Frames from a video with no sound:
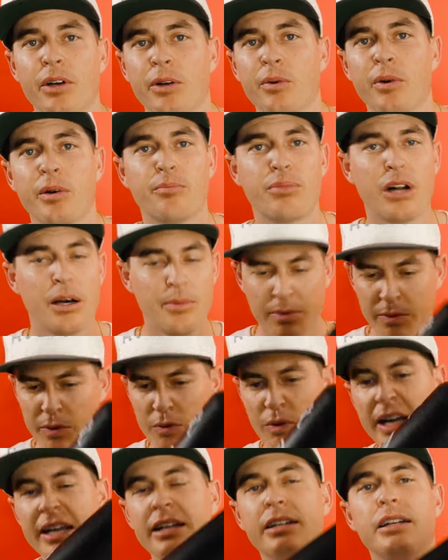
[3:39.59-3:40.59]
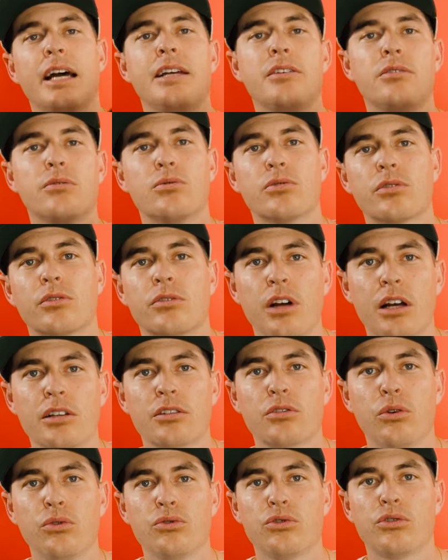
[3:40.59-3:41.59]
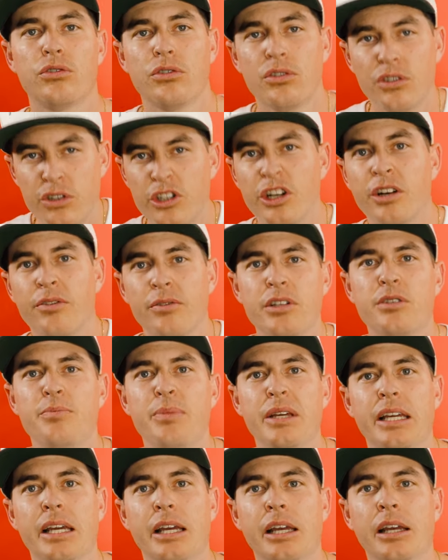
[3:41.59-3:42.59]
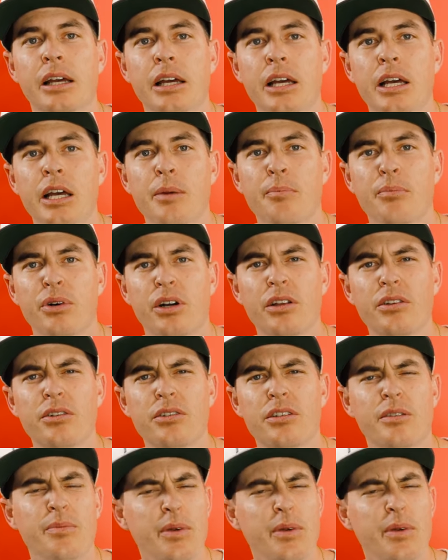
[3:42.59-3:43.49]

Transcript: Like we can probably recognize those across cultures, generally speaking, but others